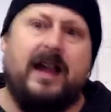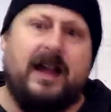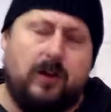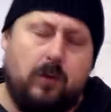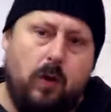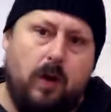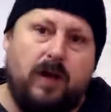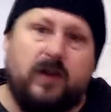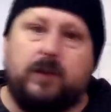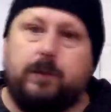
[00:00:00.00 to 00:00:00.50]

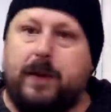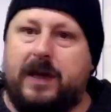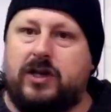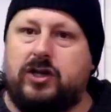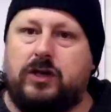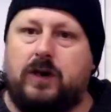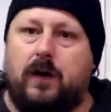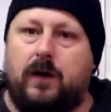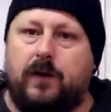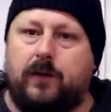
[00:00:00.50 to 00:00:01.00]
Quite a
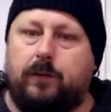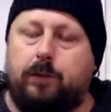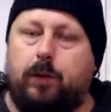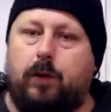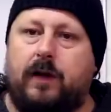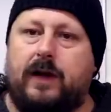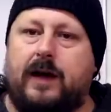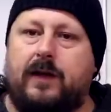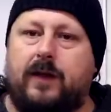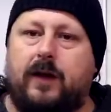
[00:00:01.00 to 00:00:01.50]
specialised
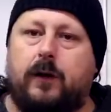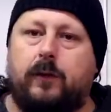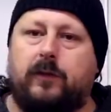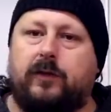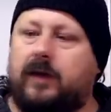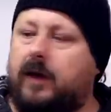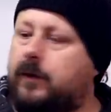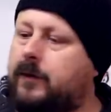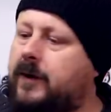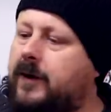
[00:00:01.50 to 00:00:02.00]
product though,
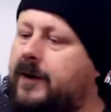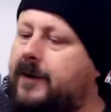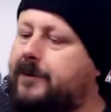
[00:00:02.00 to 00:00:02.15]
so